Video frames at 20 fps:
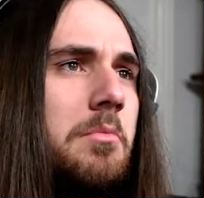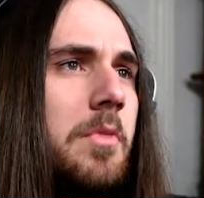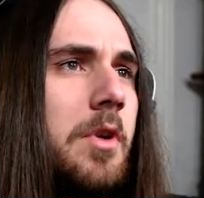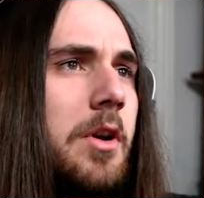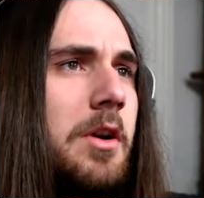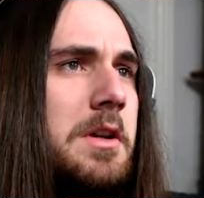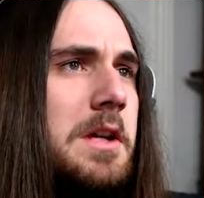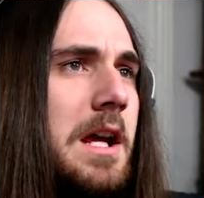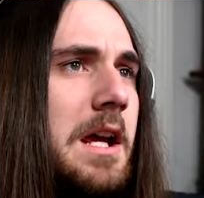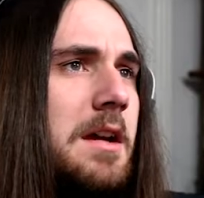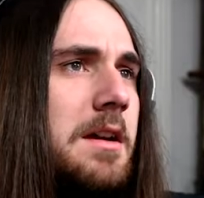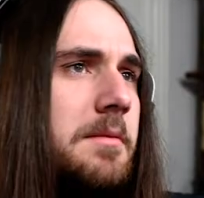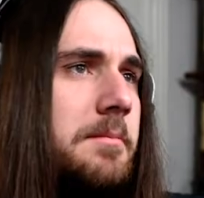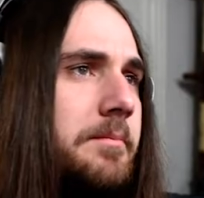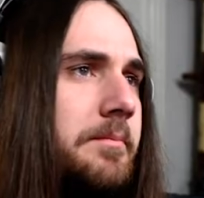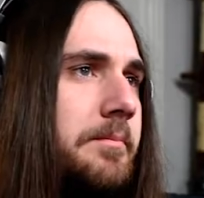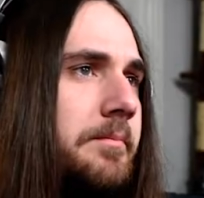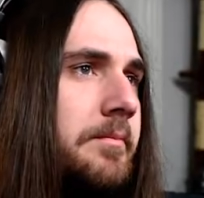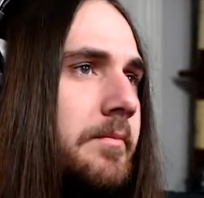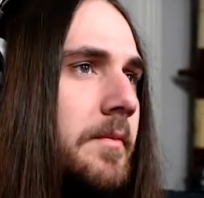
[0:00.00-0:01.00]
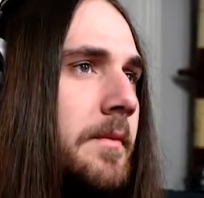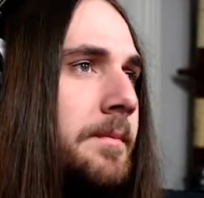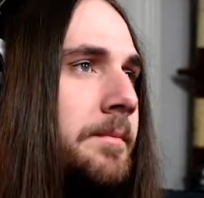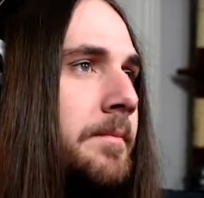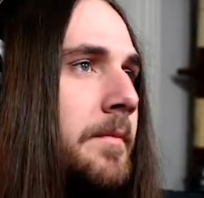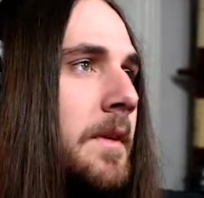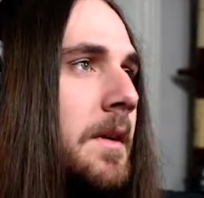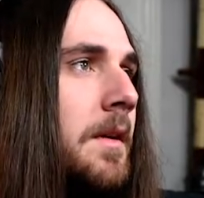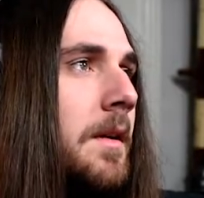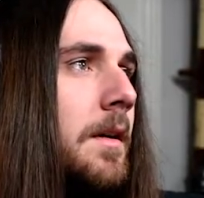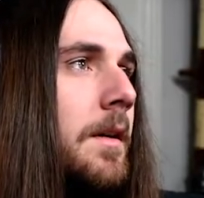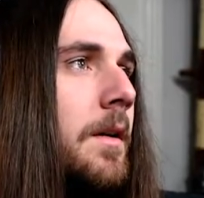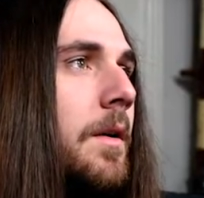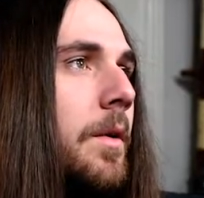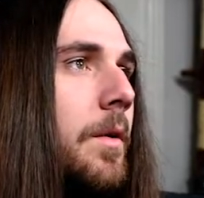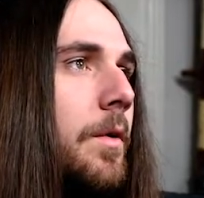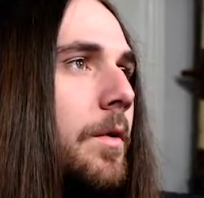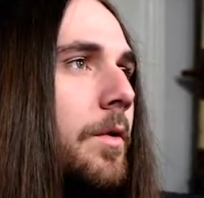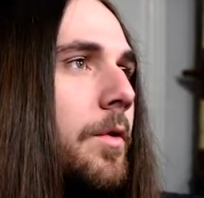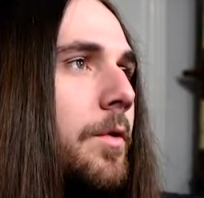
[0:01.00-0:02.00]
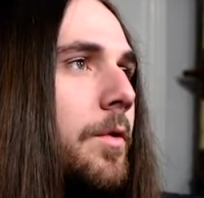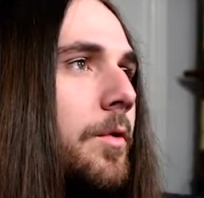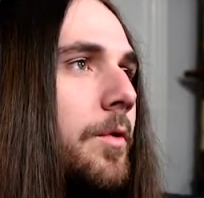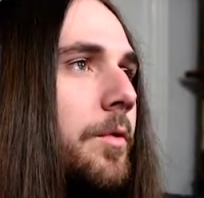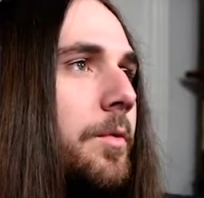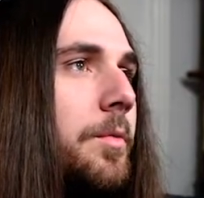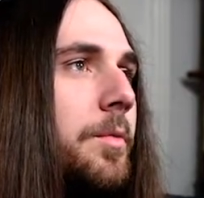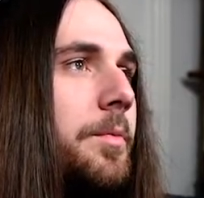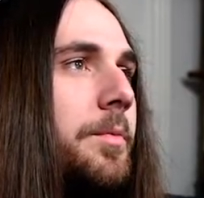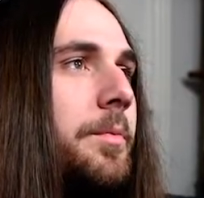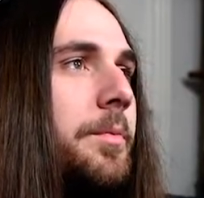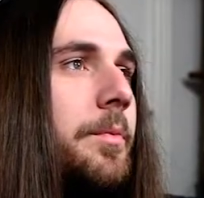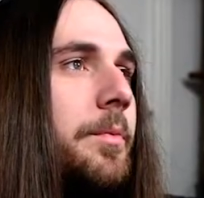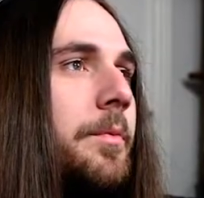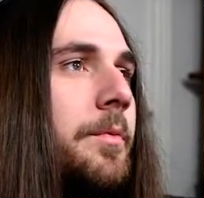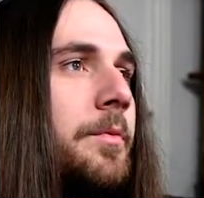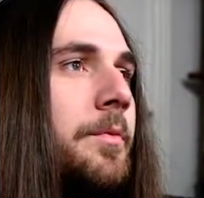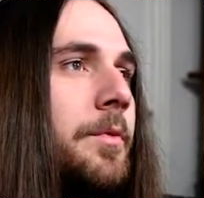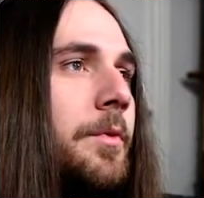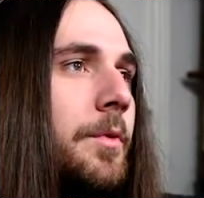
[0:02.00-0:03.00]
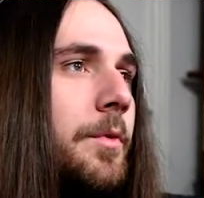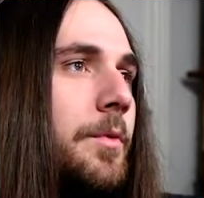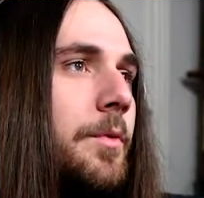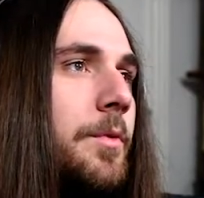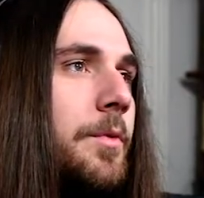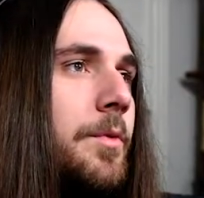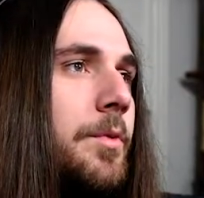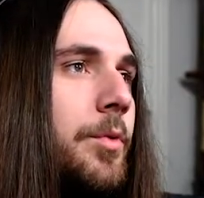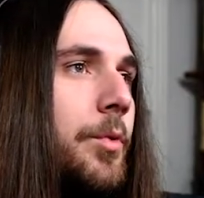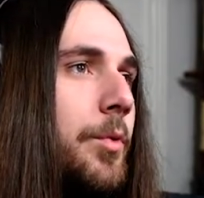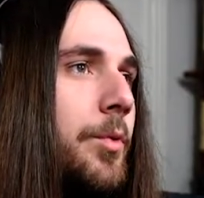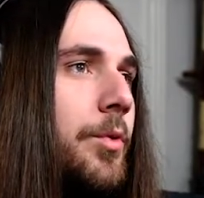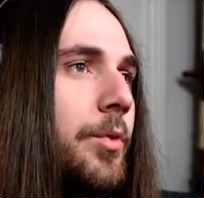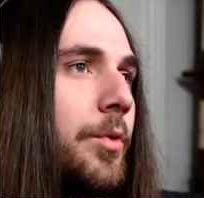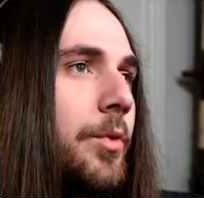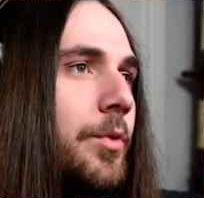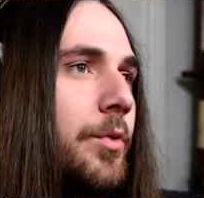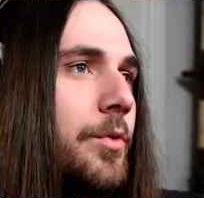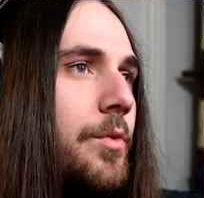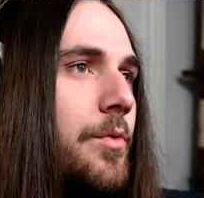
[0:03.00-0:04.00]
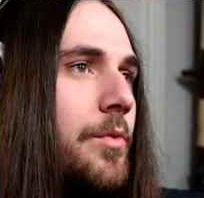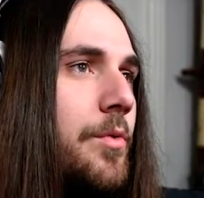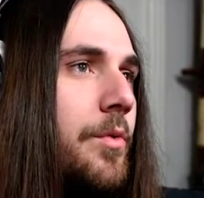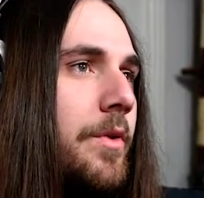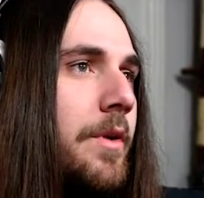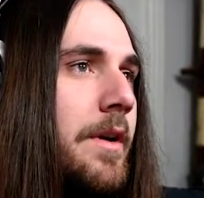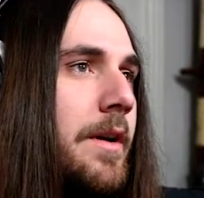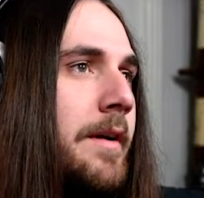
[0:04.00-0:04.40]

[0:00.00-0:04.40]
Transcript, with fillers: Okay. Oh. Oof, oof, oof.